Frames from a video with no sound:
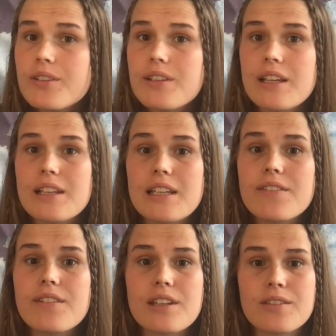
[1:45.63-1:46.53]
They live
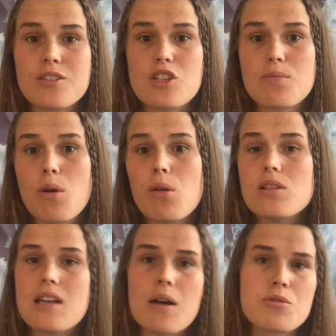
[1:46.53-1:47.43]
in small
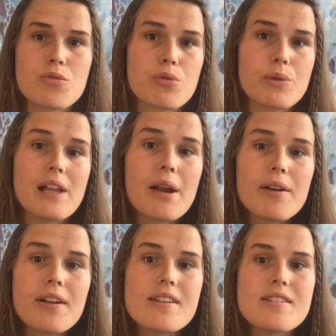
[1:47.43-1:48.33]
towns or rural
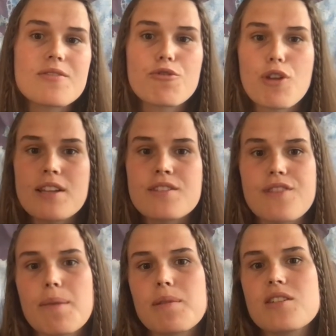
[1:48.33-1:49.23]
areas, friends,
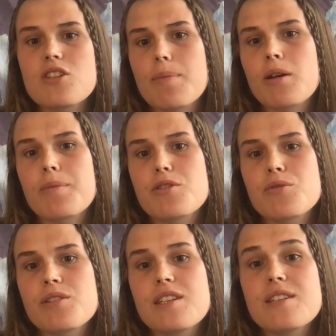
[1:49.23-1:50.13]
families, shopping
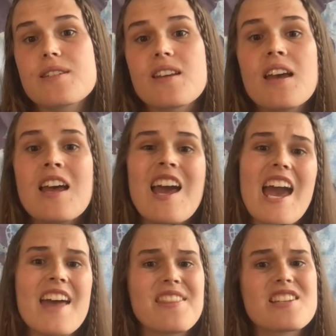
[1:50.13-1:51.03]
opportunities,
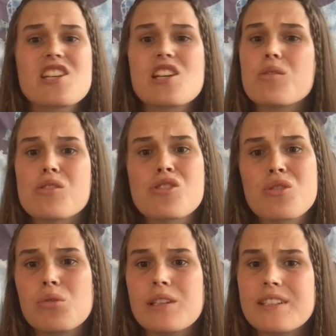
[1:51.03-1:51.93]
and their children's
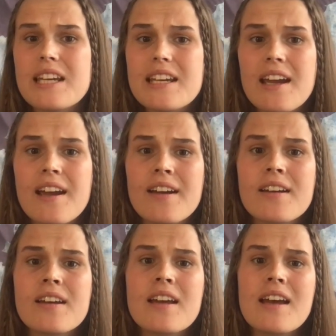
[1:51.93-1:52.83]
school and daycare
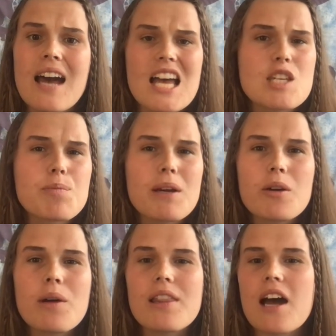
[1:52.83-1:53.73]
are spread
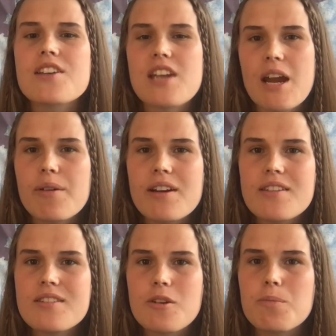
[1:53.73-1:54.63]
over a large area,
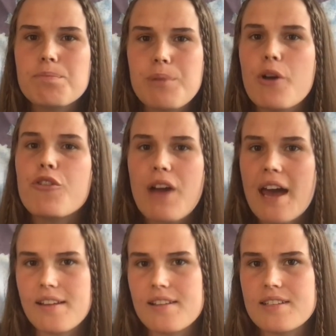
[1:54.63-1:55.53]
so both
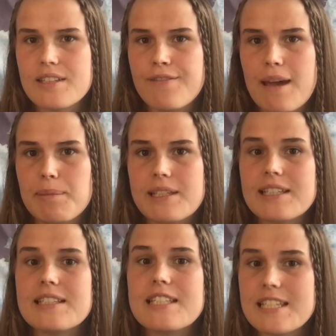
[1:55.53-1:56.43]
adults in the family
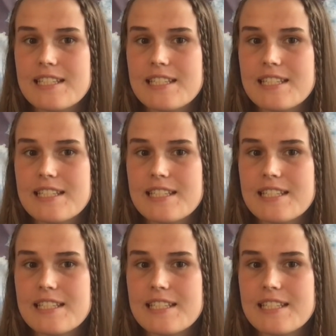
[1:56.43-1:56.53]
need